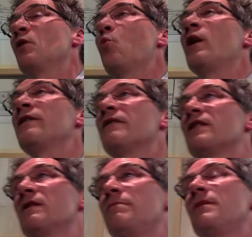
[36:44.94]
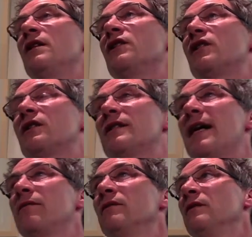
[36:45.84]
one of the submerged
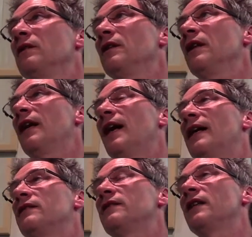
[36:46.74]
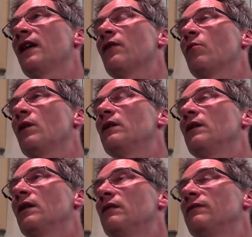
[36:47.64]
town and the other one
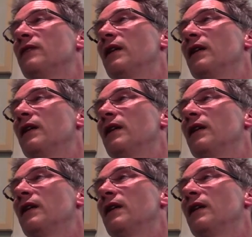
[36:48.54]
of